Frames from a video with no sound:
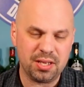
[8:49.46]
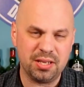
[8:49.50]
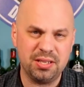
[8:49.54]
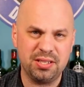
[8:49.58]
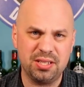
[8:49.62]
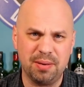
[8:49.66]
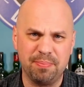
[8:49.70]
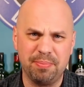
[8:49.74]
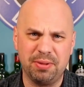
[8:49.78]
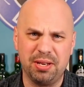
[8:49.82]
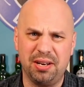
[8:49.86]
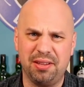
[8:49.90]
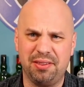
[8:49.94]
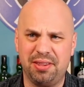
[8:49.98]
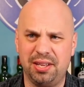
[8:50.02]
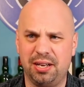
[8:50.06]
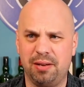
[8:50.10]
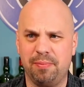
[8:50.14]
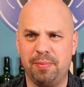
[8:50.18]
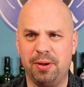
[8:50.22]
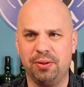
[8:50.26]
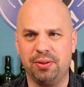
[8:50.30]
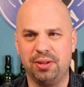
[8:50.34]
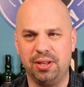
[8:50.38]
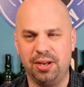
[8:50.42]
something to think
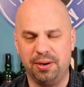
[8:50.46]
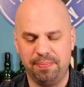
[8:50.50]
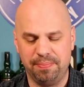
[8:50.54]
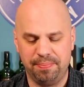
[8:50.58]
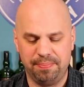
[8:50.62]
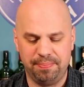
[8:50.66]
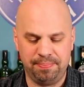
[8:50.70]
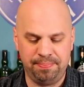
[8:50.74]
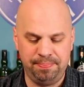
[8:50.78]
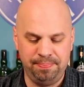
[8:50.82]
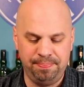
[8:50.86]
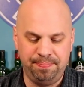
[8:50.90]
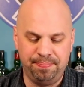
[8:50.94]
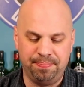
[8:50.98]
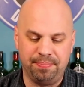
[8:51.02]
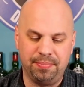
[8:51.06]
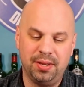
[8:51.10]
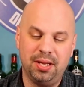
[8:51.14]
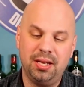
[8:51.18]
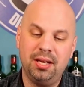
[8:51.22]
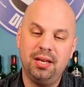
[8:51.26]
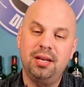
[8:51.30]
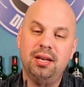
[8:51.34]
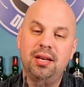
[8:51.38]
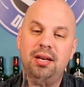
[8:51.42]
about there. All
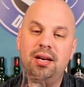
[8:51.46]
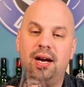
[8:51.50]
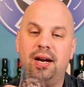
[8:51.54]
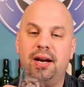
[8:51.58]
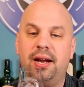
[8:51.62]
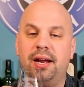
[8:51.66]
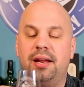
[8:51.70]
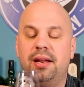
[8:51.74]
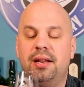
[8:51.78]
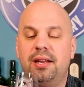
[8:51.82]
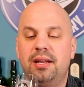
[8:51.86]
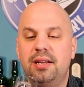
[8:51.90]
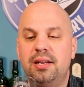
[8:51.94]
right,